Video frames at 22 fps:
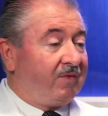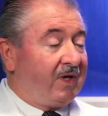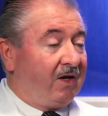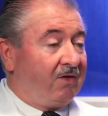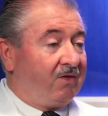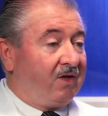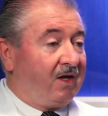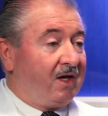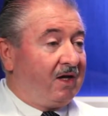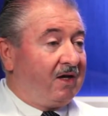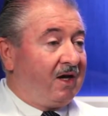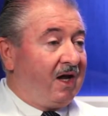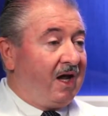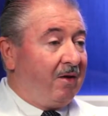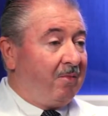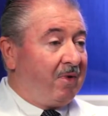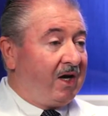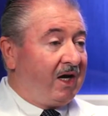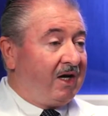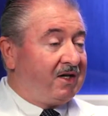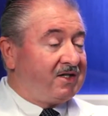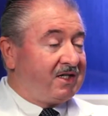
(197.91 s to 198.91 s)
It then
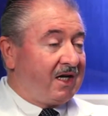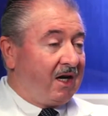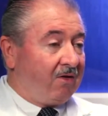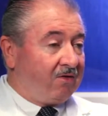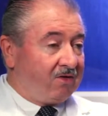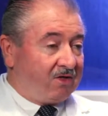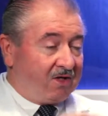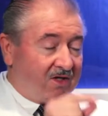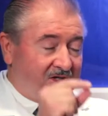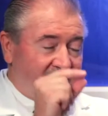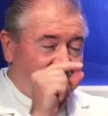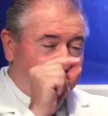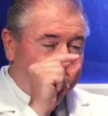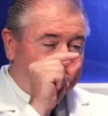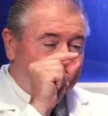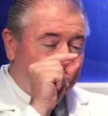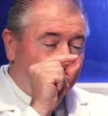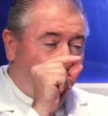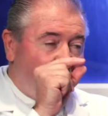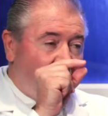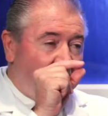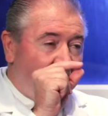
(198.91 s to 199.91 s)
emanates out just
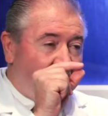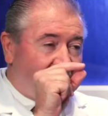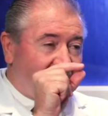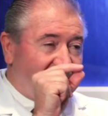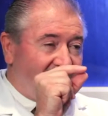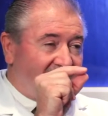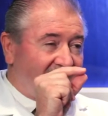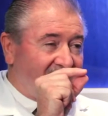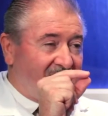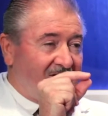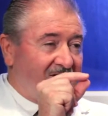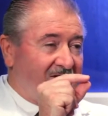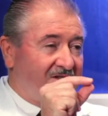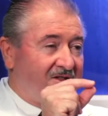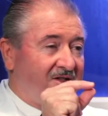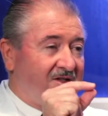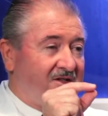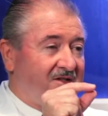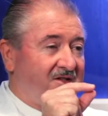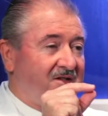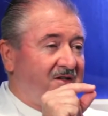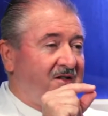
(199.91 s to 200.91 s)
small
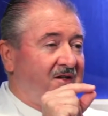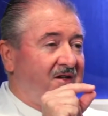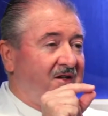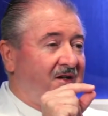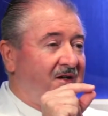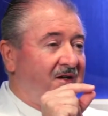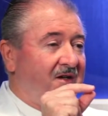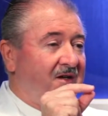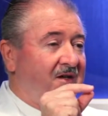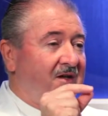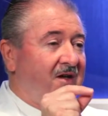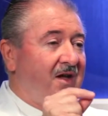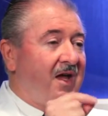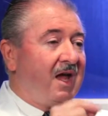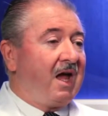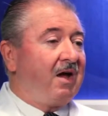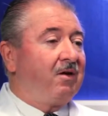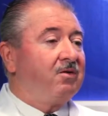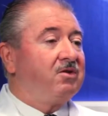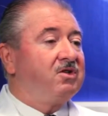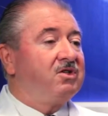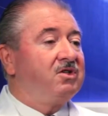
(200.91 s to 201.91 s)
distances
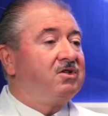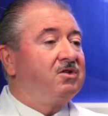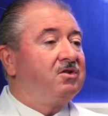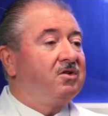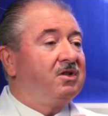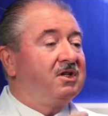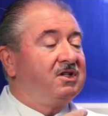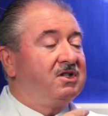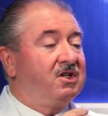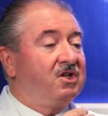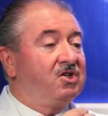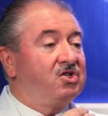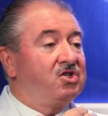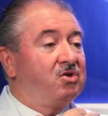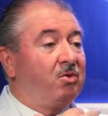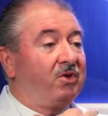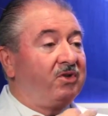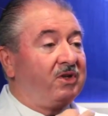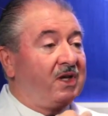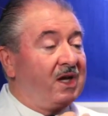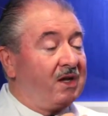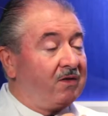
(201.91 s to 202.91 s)
out to the tissue
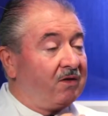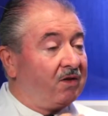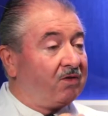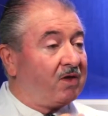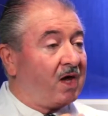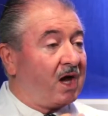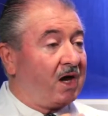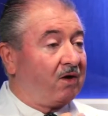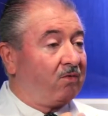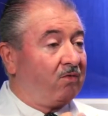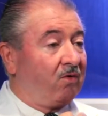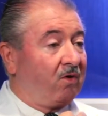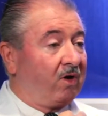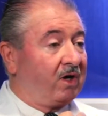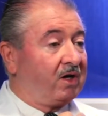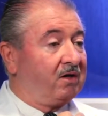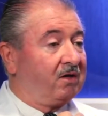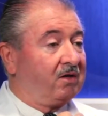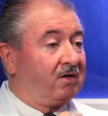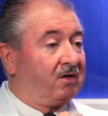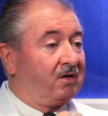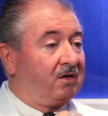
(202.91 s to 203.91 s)
within the thyroid,